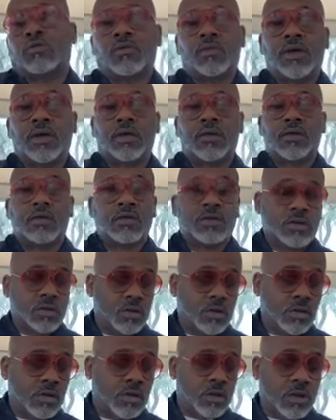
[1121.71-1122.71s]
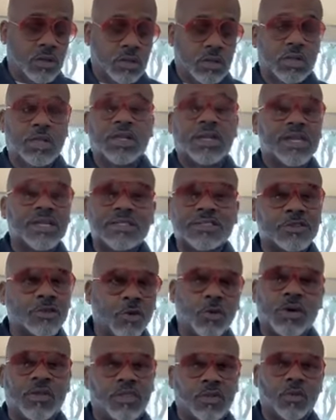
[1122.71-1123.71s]
way. There is
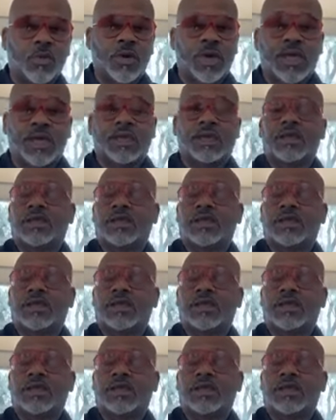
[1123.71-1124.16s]
no other way.